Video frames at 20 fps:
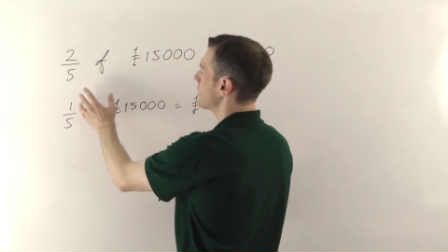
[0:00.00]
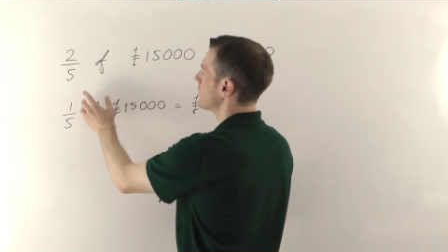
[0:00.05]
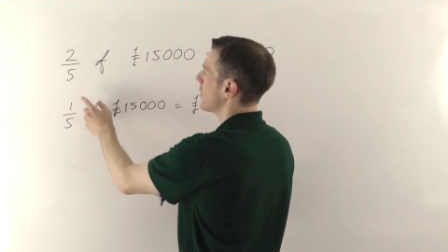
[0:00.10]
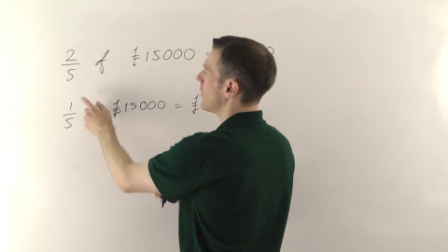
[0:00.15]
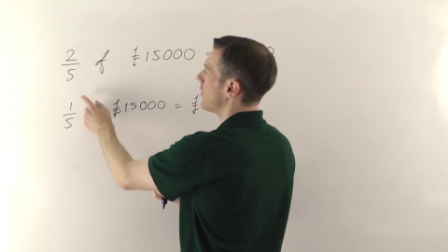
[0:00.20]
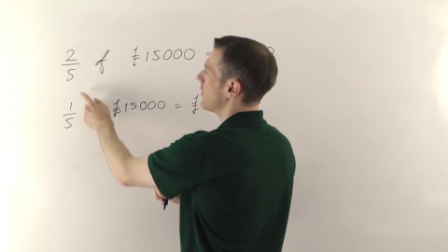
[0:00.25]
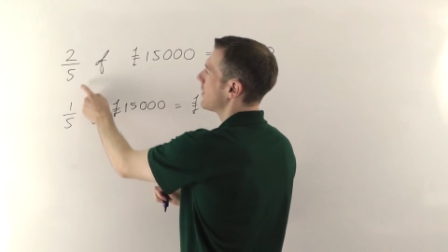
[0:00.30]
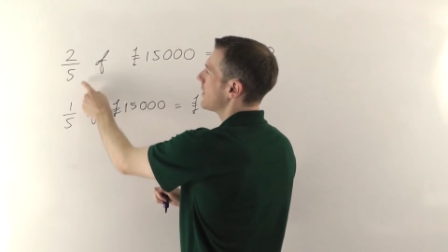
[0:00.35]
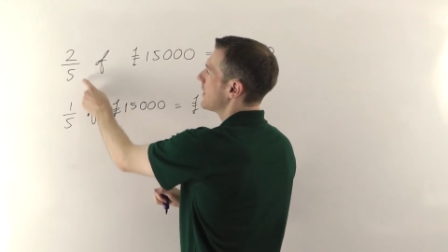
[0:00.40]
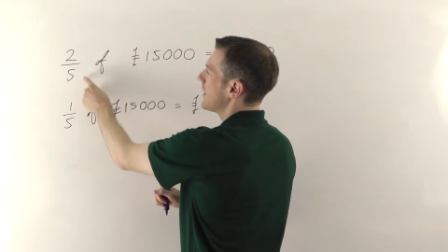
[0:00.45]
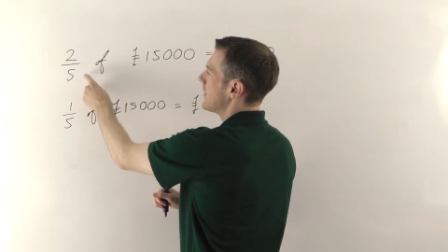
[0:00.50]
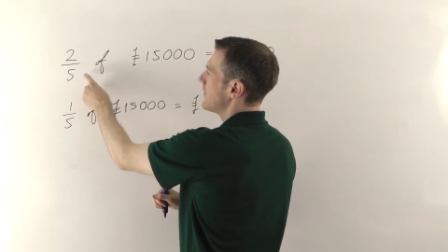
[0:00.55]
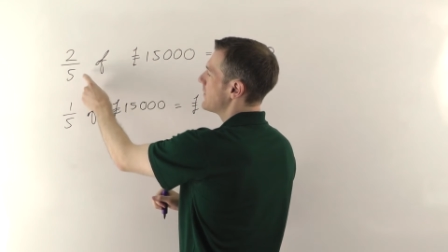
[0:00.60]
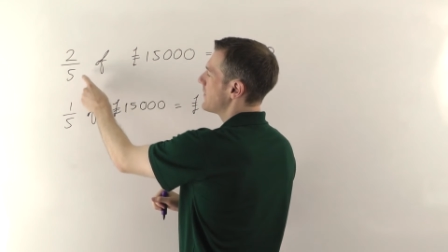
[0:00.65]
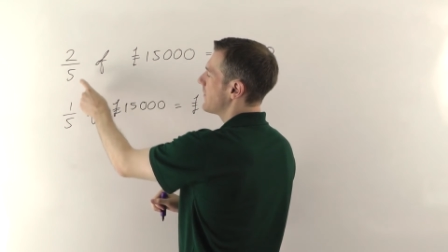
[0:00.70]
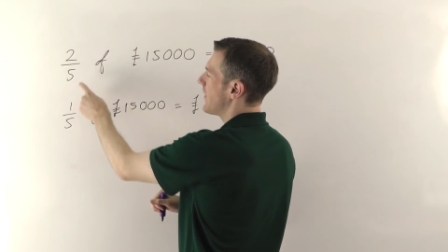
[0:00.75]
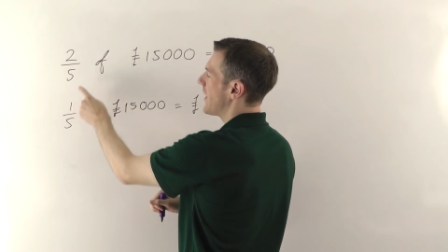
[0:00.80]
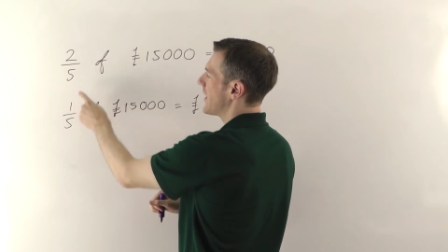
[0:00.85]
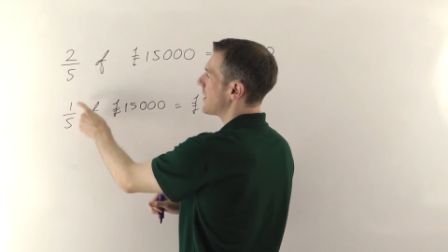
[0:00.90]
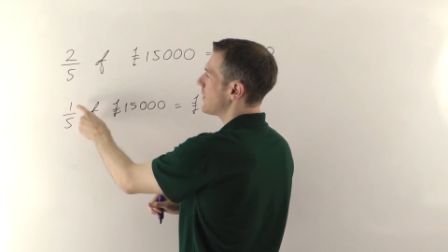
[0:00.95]
you've got, if
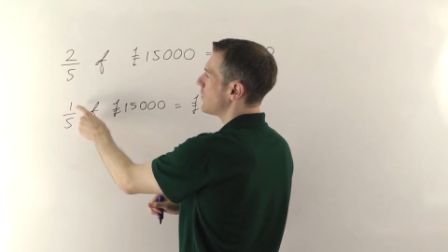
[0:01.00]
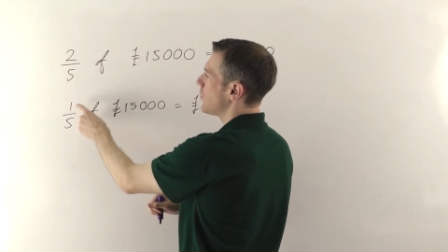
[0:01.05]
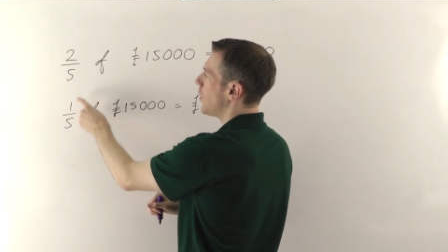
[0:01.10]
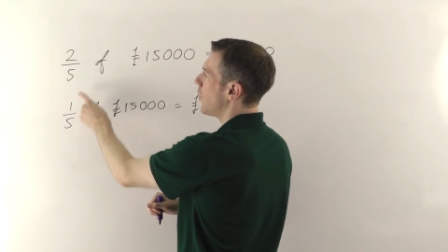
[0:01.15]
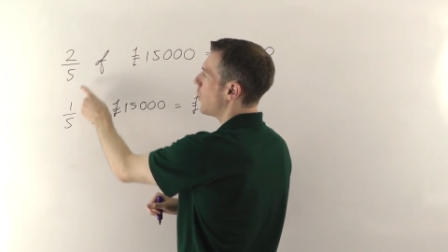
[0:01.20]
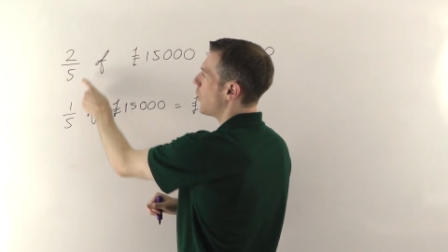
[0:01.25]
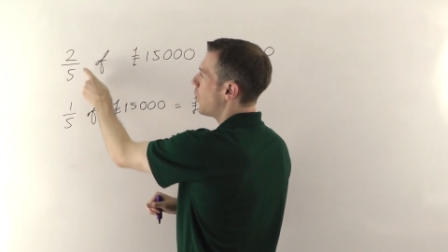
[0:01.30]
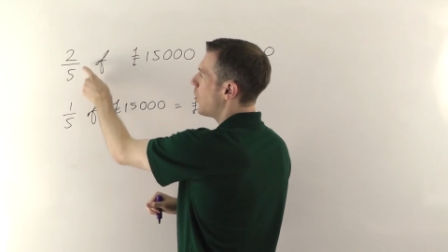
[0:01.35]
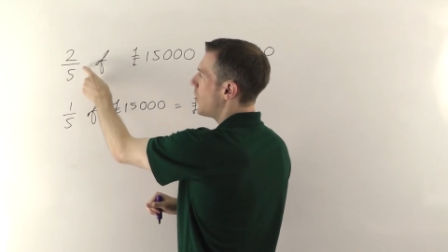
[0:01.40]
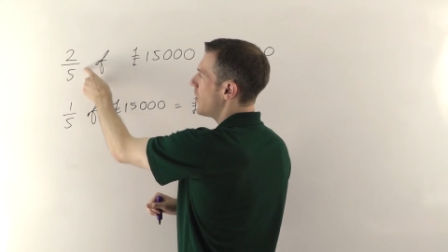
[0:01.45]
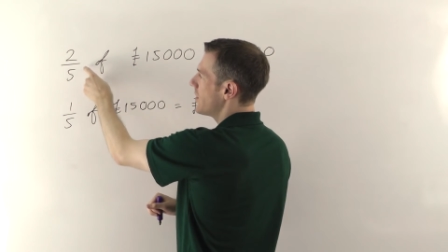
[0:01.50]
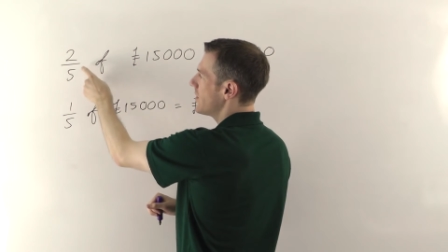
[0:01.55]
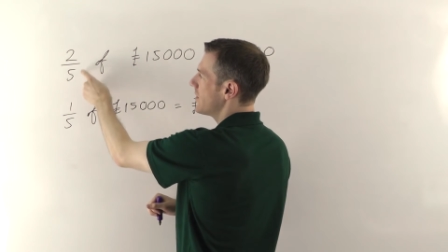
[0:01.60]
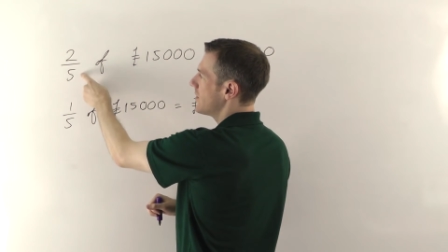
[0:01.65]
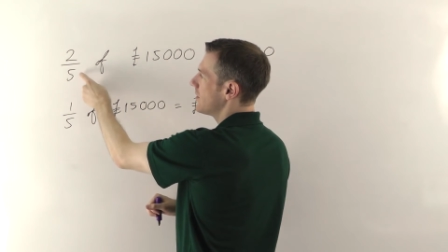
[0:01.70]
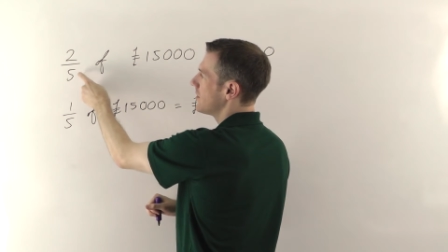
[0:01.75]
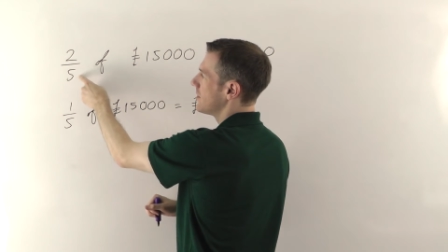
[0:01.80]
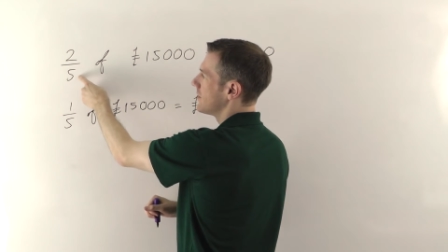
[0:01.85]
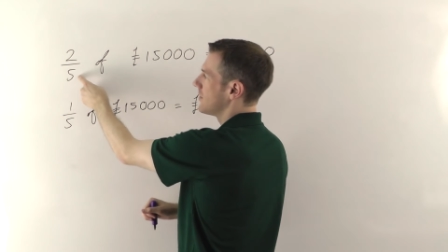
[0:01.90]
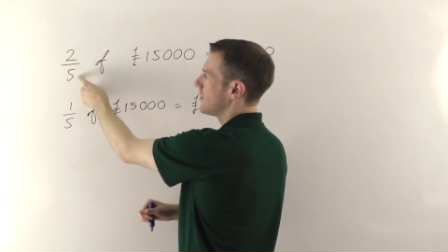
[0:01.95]
you find out what
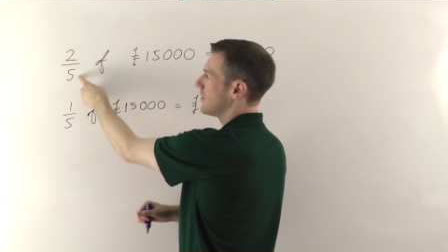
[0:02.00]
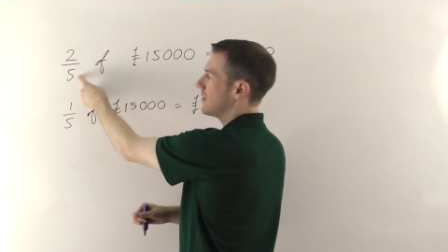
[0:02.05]
one